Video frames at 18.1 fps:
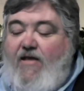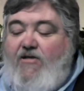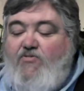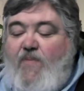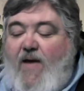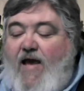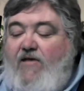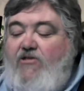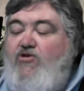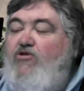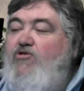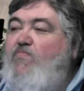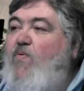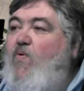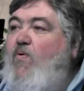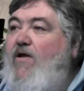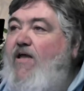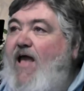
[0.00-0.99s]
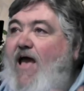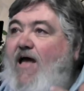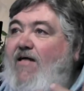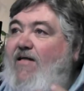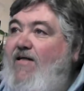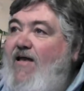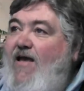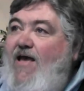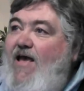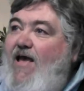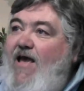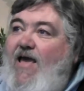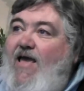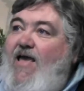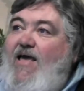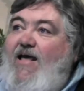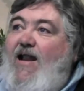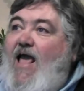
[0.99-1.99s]
Now, as Pastor has pointed out,
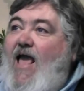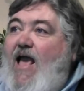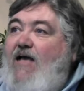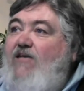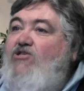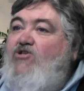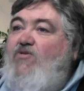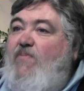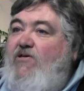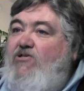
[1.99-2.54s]
it has